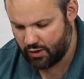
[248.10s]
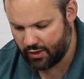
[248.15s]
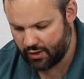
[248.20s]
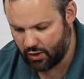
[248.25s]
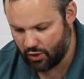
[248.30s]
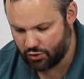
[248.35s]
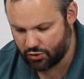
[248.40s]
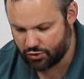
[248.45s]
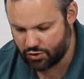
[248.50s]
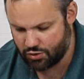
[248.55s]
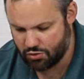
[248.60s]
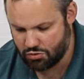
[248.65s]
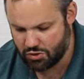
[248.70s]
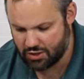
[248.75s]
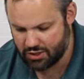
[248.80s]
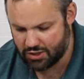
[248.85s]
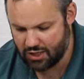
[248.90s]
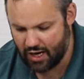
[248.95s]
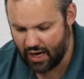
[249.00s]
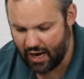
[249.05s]
that goes through
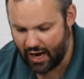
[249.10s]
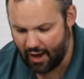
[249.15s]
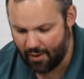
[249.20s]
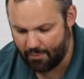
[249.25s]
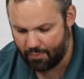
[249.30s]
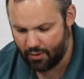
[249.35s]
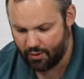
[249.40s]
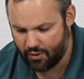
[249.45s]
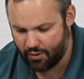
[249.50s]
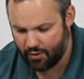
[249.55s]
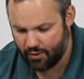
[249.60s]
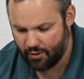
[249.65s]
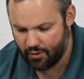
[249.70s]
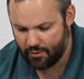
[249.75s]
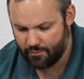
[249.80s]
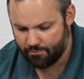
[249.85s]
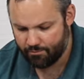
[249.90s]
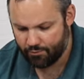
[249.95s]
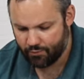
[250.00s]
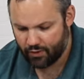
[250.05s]
the top
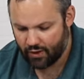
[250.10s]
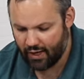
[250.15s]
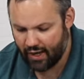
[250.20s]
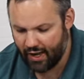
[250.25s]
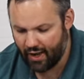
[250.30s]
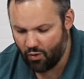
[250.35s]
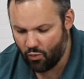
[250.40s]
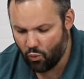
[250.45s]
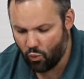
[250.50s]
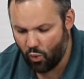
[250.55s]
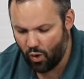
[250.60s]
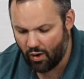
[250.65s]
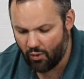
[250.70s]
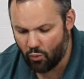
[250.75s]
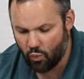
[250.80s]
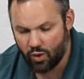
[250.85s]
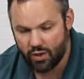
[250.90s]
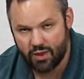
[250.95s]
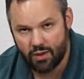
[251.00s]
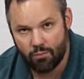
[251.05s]
and
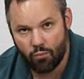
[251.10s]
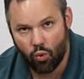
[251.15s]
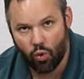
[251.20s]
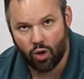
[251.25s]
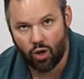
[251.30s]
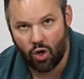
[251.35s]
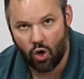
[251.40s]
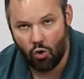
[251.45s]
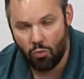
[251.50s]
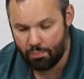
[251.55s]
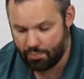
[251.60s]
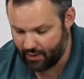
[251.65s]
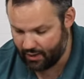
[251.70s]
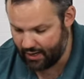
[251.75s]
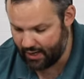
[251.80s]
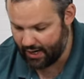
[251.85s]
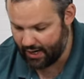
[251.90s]
one with a more open